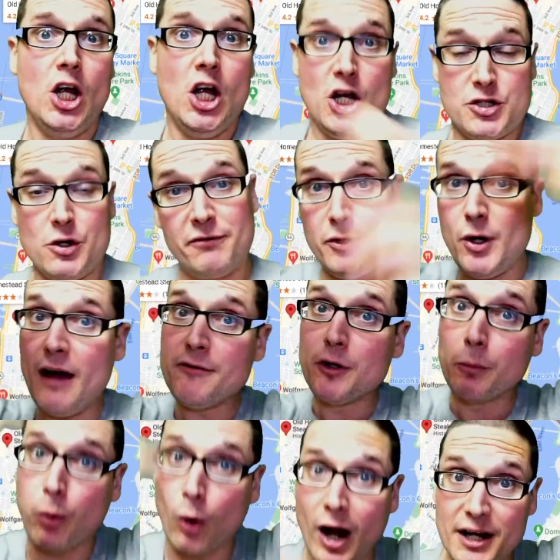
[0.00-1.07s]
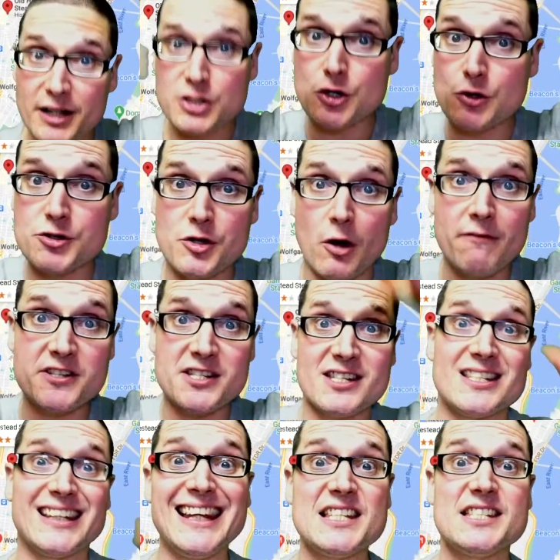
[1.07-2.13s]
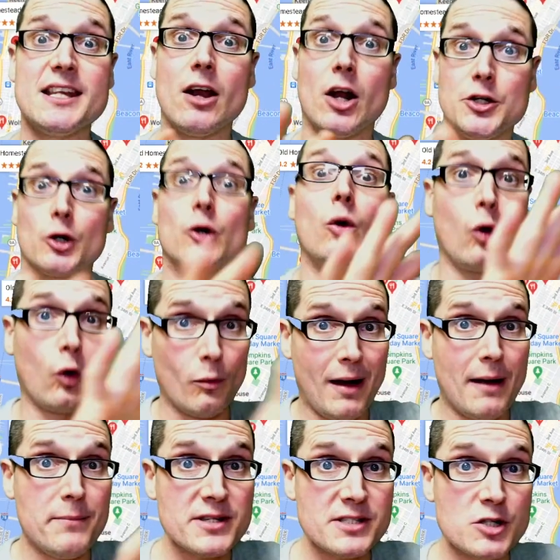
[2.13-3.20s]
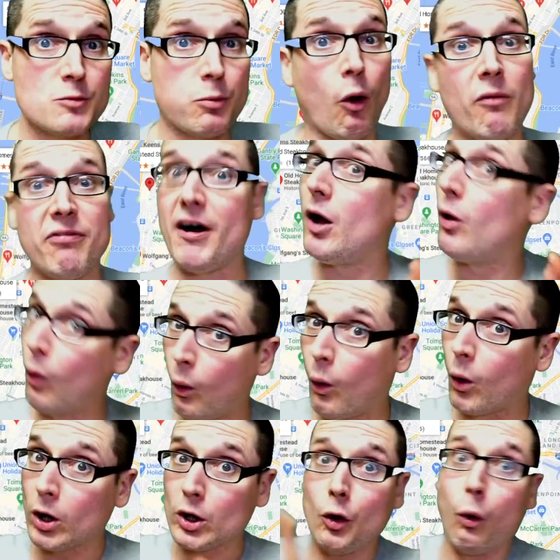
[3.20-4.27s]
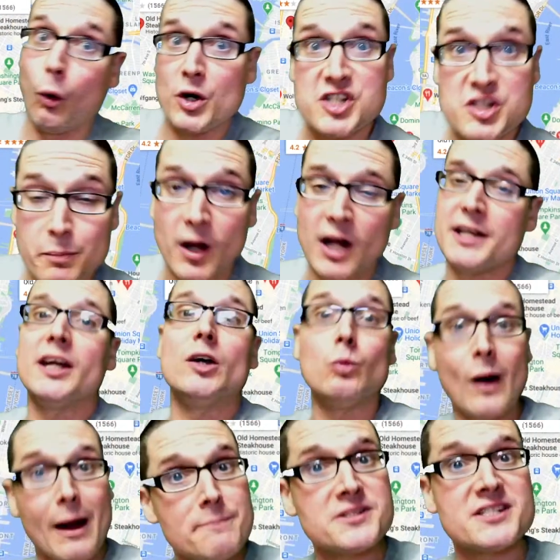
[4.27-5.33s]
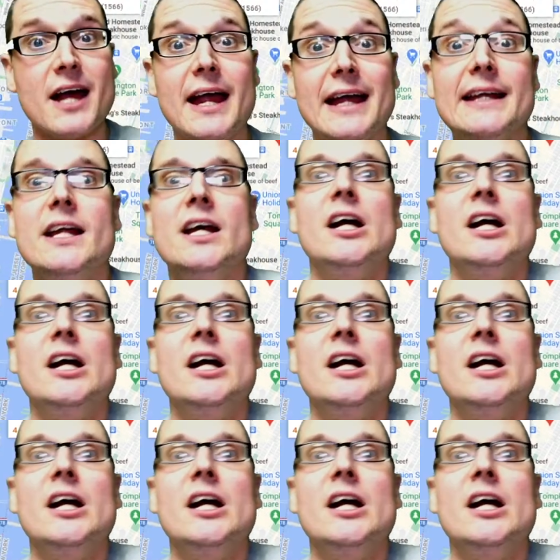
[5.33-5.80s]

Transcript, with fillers: So if you have your products or services listed on your Google My Business profile or corresponding website,